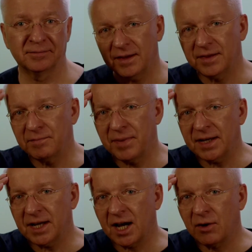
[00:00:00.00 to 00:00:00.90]
And the
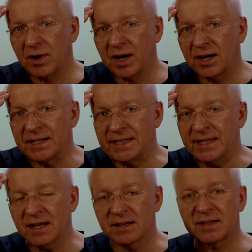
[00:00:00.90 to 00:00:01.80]
better our
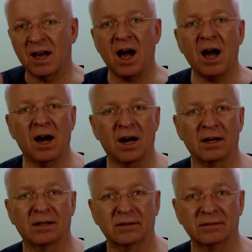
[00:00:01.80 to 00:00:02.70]
ideas are,
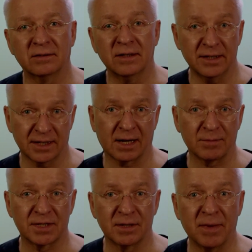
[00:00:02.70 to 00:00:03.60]
here
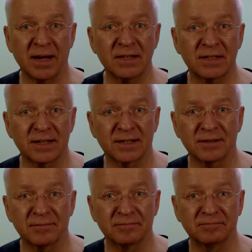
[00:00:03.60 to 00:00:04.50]
comes the mindset.
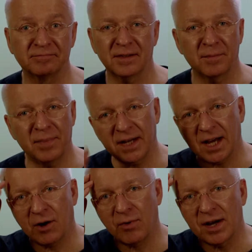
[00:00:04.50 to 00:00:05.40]
The better
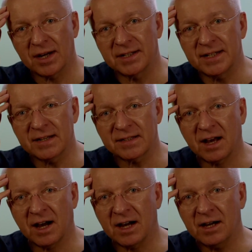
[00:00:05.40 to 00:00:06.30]
our ideas
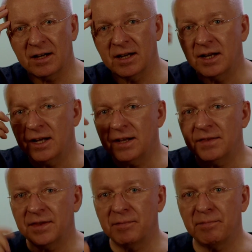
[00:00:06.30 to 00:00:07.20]
are,
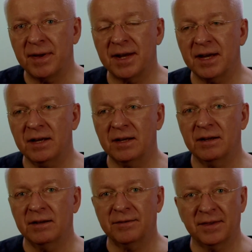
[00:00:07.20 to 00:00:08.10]
the better
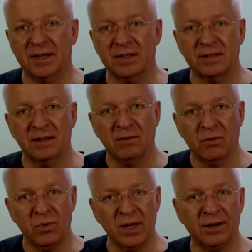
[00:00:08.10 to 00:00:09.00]
things
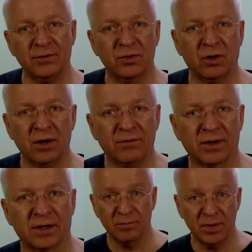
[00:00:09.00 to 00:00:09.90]
we have to
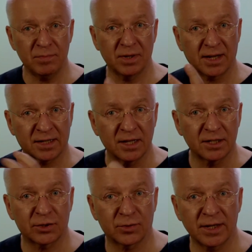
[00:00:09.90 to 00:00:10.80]
offer. People like
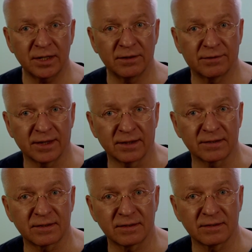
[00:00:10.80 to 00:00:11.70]
trendy
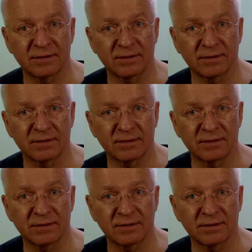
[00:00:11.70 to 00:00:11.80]
things